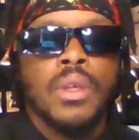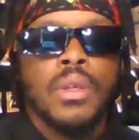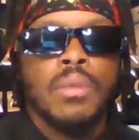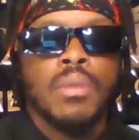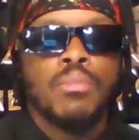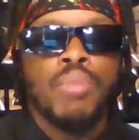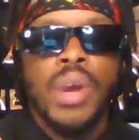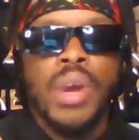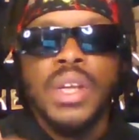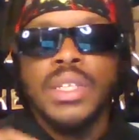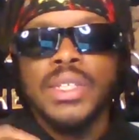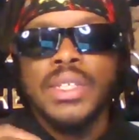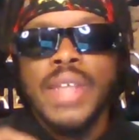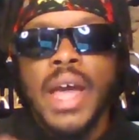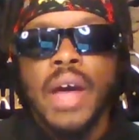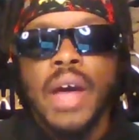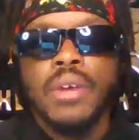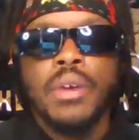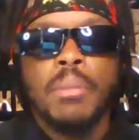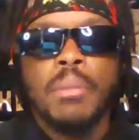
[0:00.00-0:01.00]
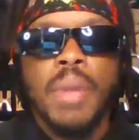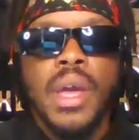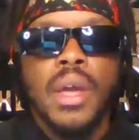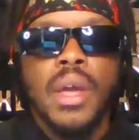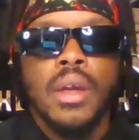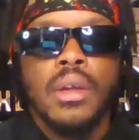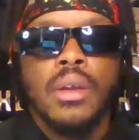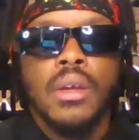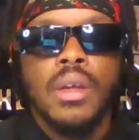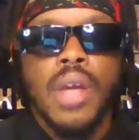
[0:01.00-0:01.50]
brings down the
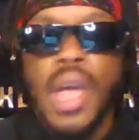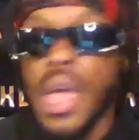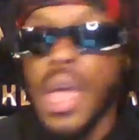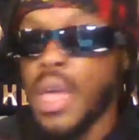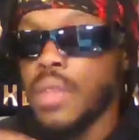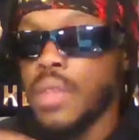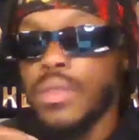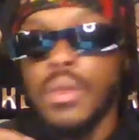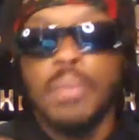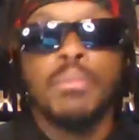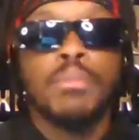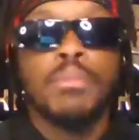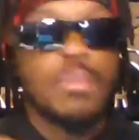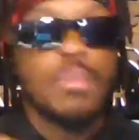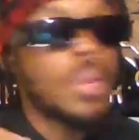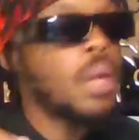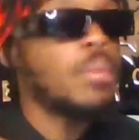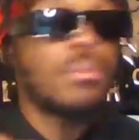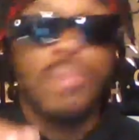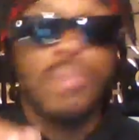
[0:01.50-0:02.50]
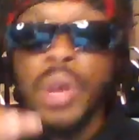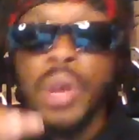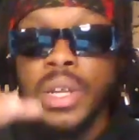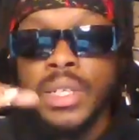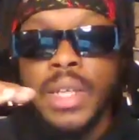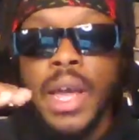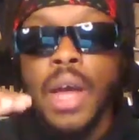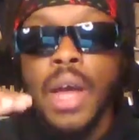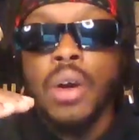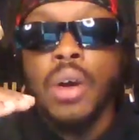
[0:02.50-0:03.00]
man and brings
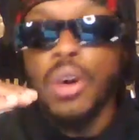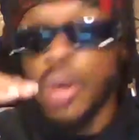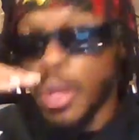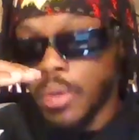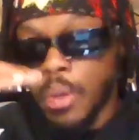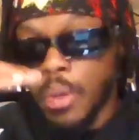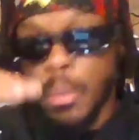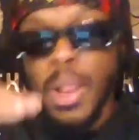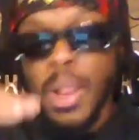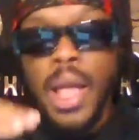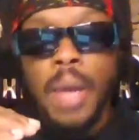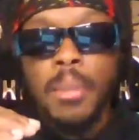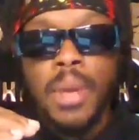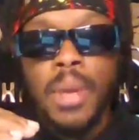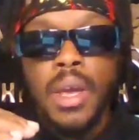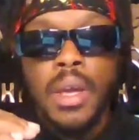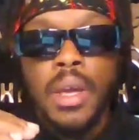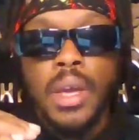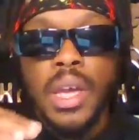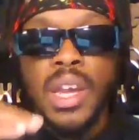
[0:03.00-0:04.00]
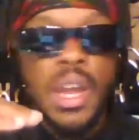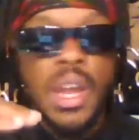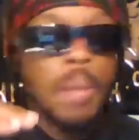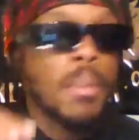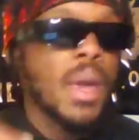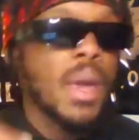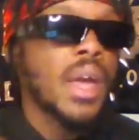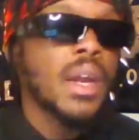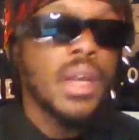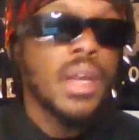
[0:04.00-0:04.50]
down the black man and a
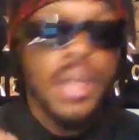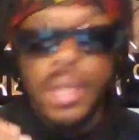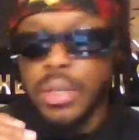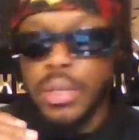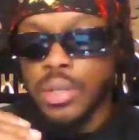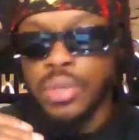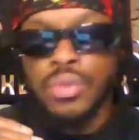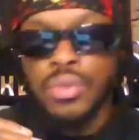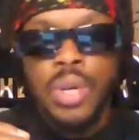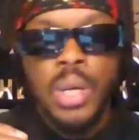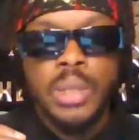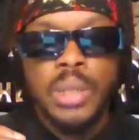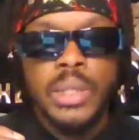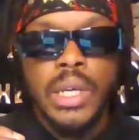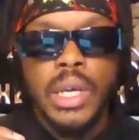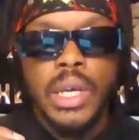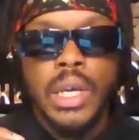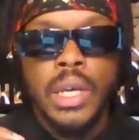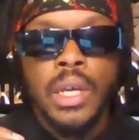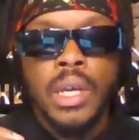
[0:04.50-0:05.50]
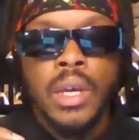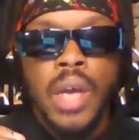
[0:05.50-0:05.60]
man, as you know what I'm saying,